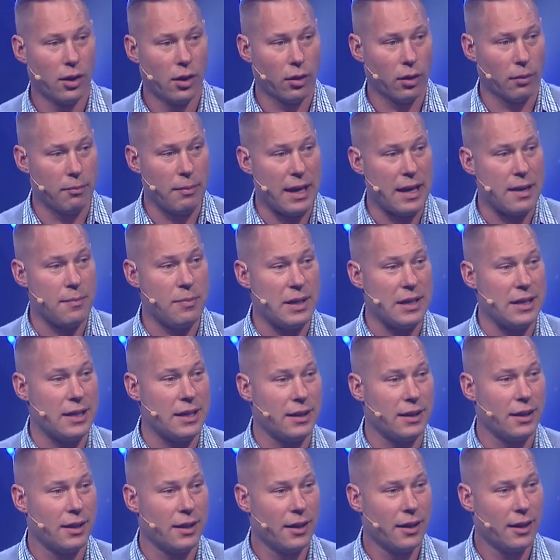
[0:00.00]
Or
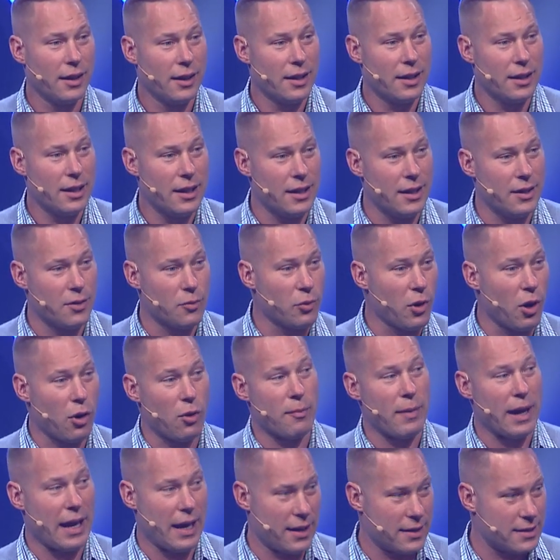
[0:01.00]
maybe in
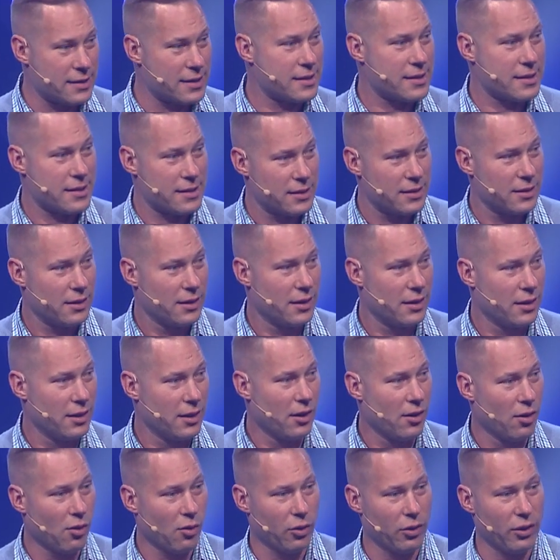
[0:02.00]
romance
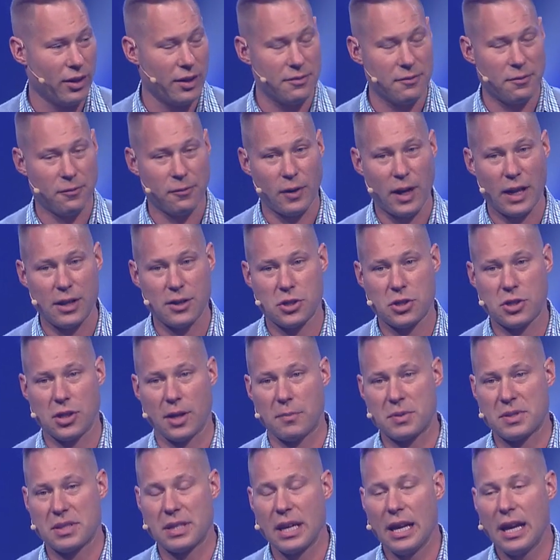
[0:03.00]
or in
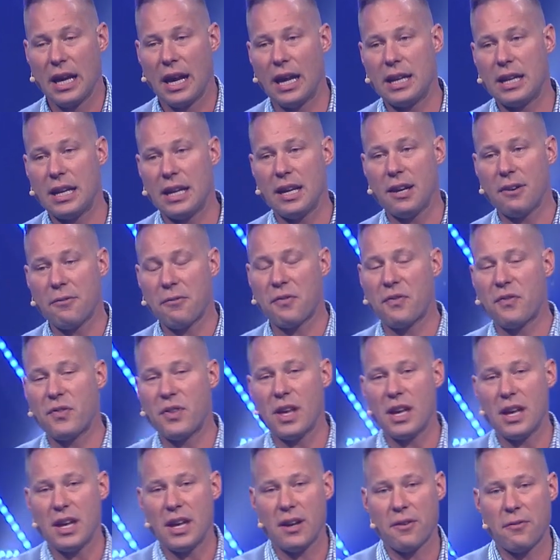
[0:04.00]
friendships. And
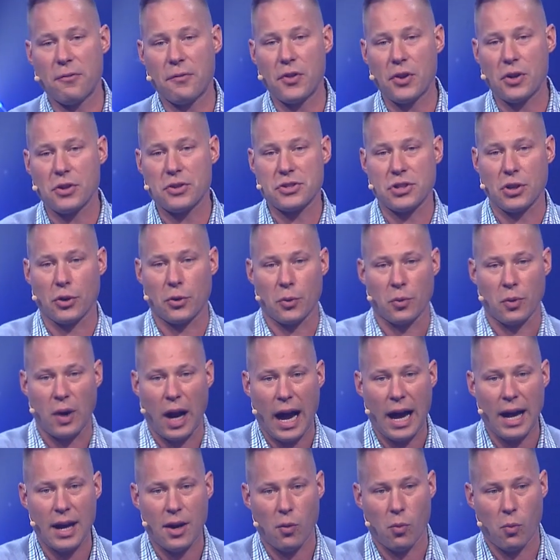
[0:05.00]
if there's a
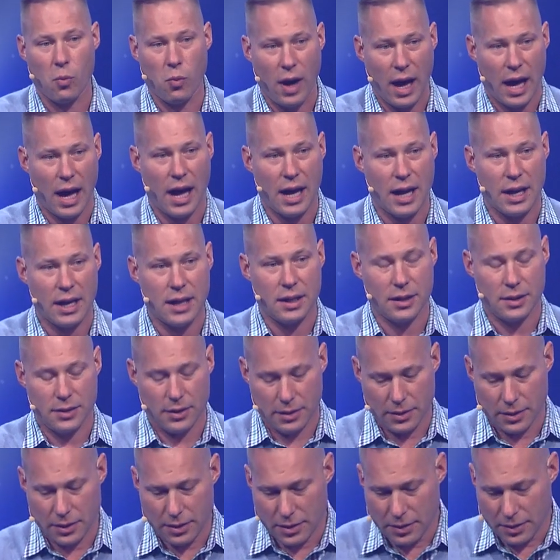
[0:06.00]
right way
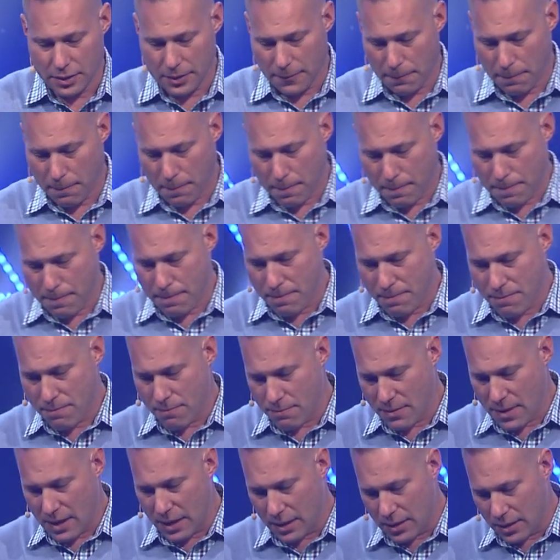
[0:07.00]

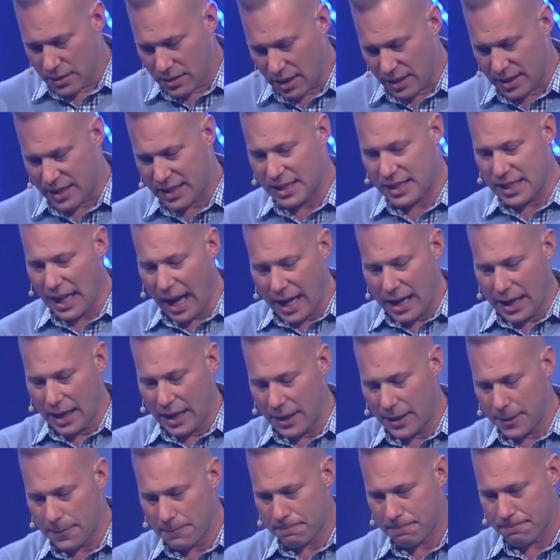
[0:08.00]
to say
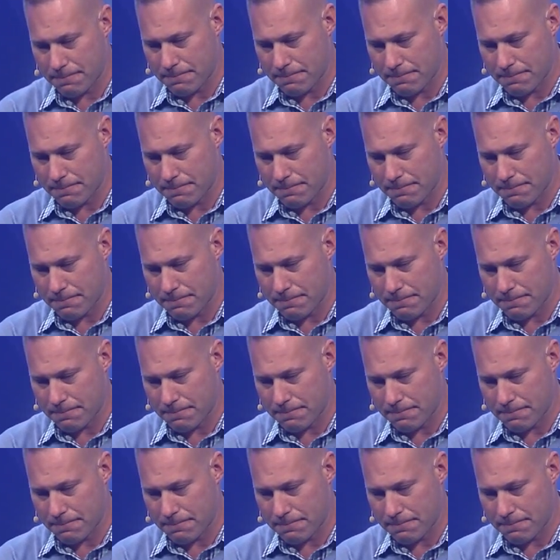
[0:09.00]
it,